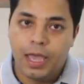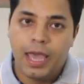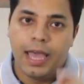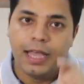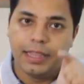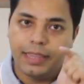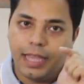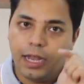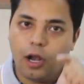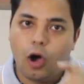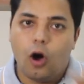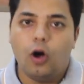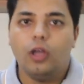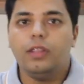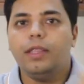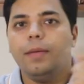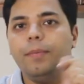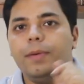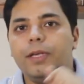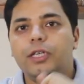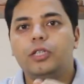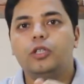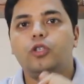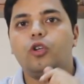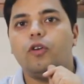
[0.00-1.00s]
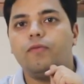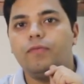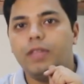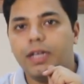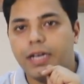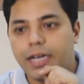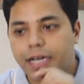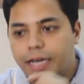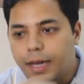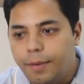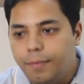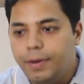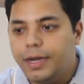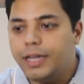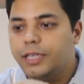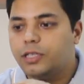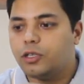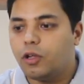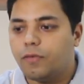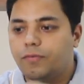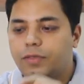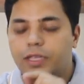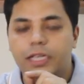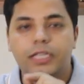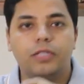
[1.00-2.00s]
Then on the basis of the recommendation
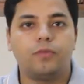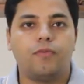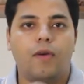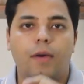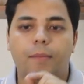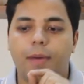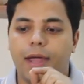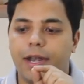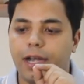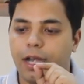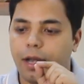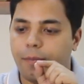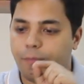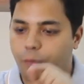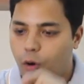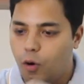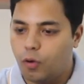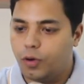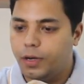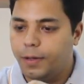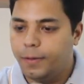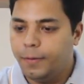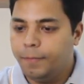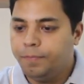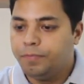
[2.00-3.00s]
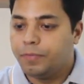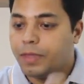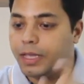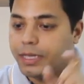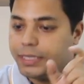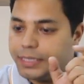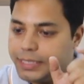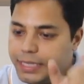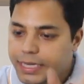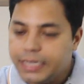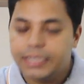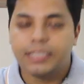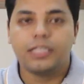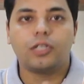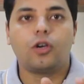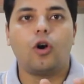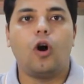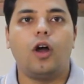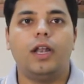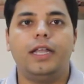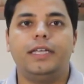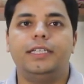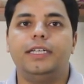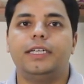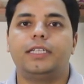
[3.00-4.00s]
of this Famine report, six
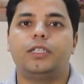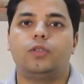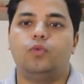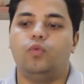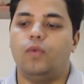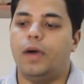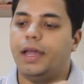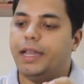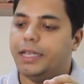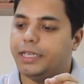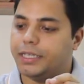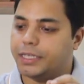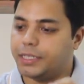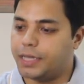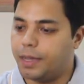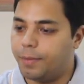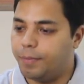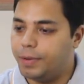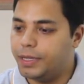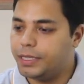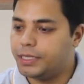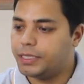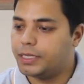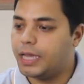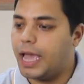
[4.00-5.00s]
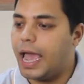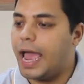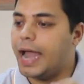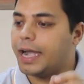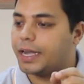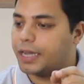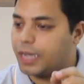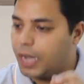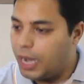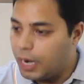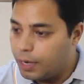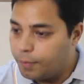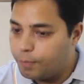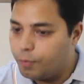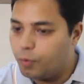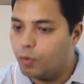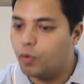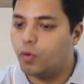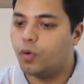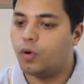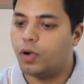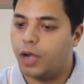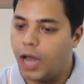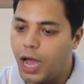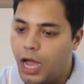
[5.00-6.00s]
colleges were established at
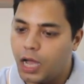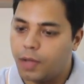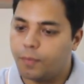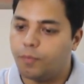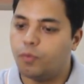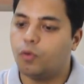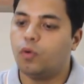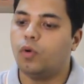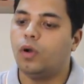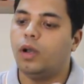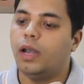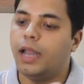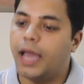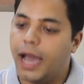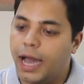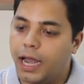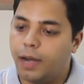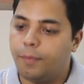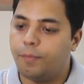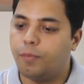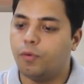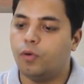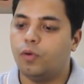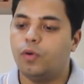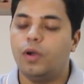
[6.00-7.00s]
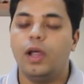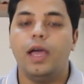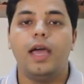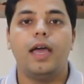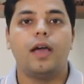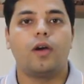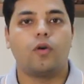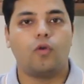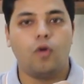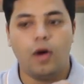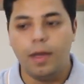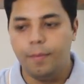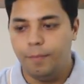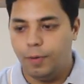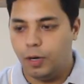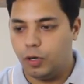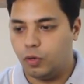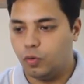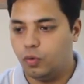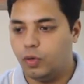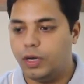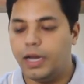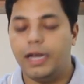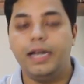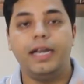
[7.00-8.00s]
Kanpur, Nagpur, Lalpur,
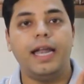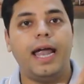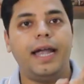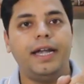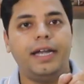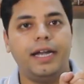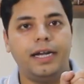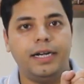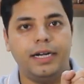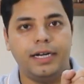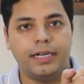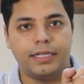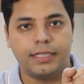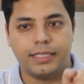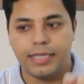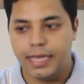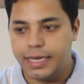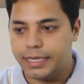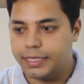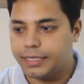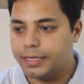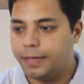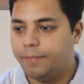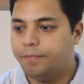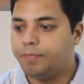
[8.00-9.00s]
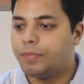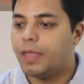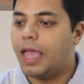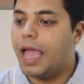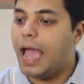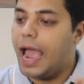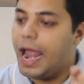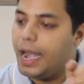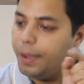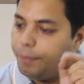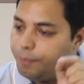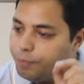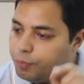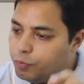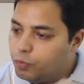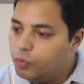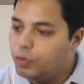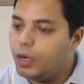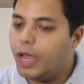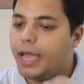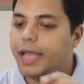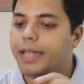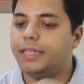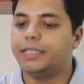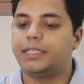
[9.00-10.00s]
Coimbatore in 1906 and Pune
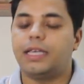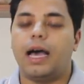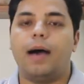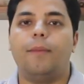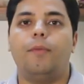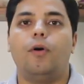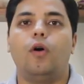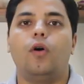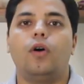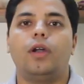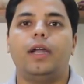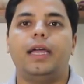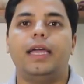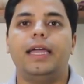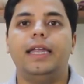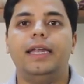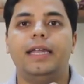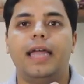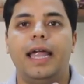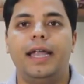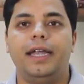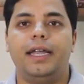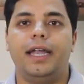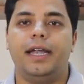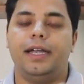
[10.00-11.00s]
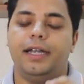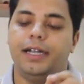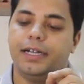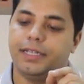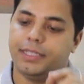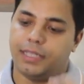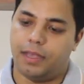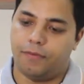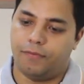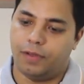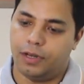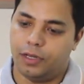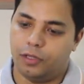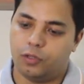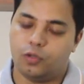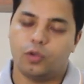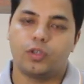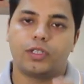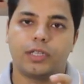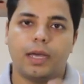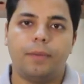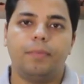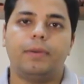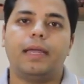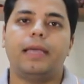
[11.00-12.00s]
and Sabaur in 1907. So
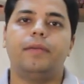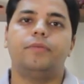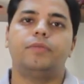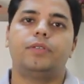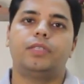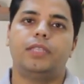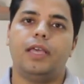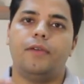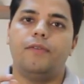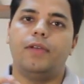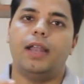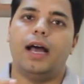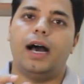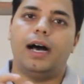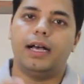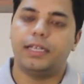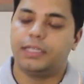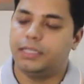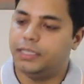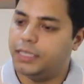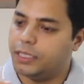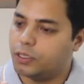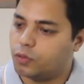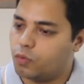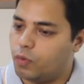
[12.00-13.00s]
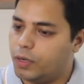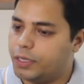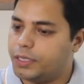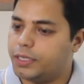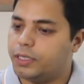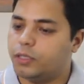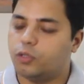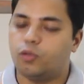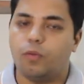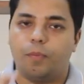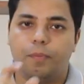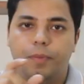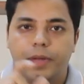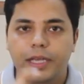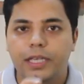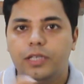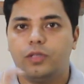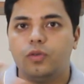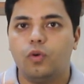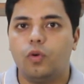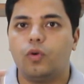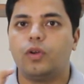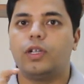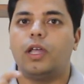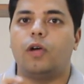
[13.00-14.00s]
sometimes they will ask these questions, so please
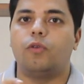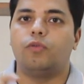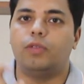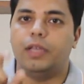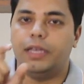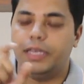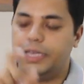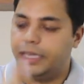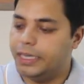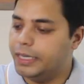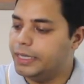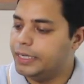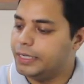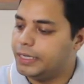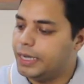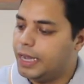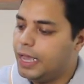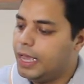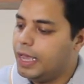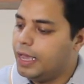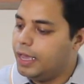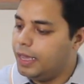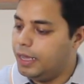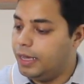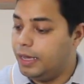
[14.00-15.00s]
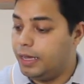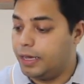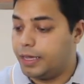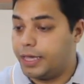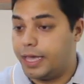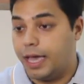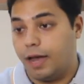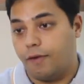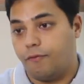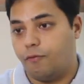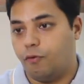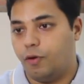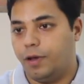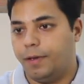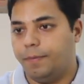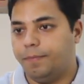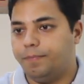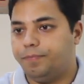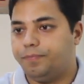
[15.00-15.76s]
note down the year carefully.